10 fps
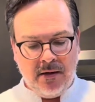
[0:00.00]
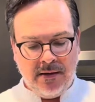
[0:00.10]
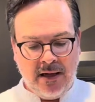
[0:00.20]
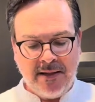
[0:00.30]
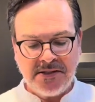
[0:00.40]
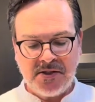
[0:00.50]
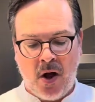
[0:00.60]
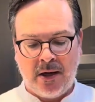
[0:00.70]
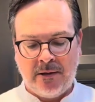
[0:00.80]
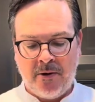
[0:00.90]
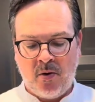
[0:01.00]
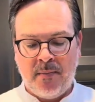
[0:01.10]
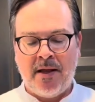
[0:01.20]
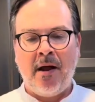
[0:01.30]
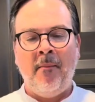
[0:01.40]
Now let's talk a little
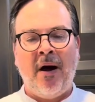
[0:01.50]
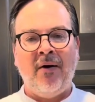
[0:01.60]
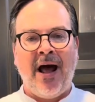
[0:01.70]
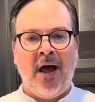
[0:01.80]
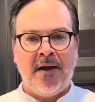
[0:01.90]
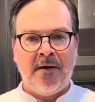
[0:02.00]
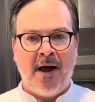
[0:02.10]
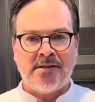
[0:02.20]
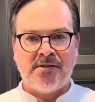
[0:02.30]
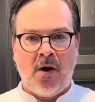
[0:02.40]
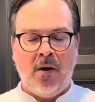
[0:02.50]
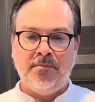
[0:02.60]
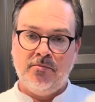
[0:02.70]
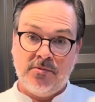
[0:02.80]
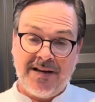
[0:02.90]
bit about iodized salt,
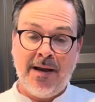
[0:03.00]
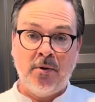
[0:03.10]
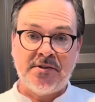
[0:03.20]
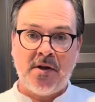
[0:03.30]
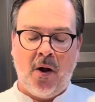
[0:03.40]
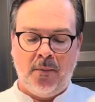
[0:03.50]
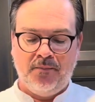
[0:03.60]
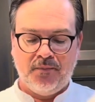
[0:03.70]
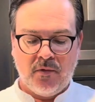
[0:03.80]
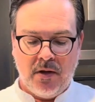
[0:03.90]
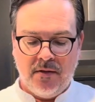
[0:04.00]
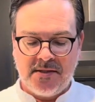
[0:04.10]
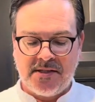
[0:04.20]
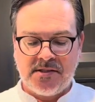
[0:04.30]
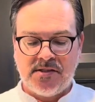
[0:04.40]
table salt.
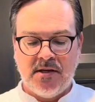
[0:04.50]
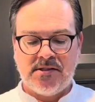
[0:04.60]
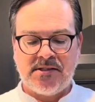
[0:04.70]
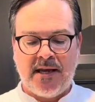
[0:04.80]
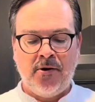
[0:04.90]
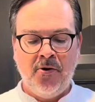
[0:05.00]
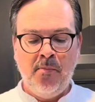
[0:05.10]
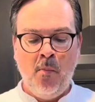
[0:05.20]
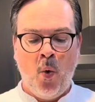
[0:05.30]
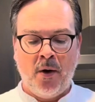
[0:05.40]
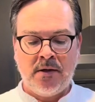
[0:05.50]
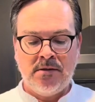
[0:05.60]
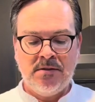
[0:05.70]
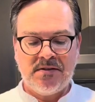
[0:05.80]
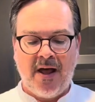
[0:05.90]
This is standard
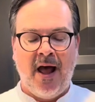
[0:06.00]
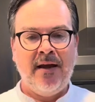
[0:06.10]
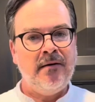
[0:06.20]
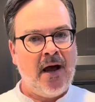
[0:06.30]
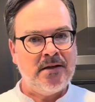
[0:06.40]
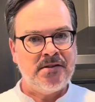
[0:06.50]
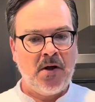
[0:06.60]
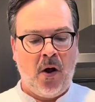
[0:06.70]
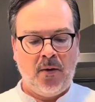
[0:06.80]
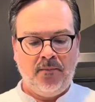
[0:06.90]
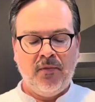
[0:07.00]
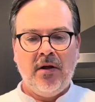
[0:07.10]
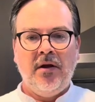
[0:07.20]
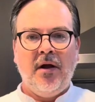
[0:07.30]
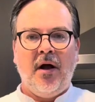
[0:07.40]
Morton's iodized salt.
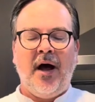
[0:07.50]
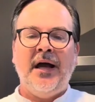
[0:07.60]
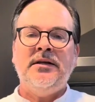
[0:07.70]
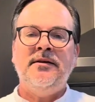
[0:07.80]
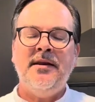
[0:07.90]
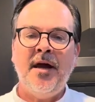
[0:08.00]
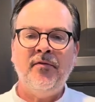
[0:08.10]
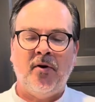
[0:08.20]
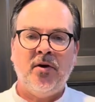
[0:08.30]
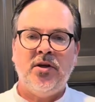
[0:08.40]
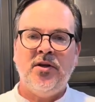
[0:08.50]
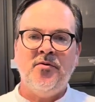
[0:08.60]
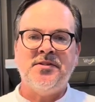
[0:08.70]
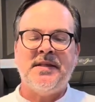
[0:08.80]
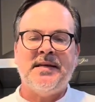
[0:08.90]
I never
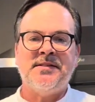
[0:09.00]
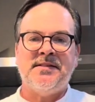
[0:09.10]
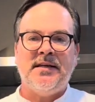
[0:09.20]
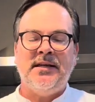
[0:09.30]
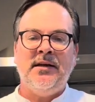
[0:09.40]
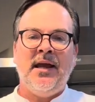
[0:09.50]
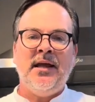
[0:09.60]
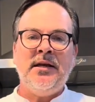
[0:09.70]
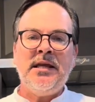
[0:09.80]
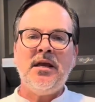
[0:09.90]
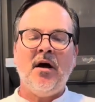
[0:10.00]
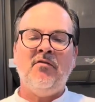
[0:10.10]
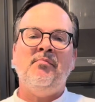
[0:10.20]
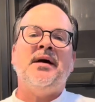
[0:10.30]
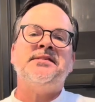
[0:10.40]
use this in any
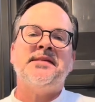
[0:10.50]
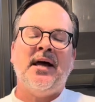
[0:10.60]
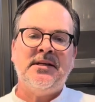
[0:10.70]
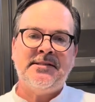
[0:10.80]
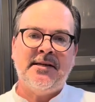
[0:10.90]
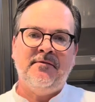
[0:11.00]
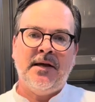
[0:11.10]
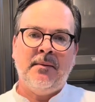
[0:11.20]
of my scientific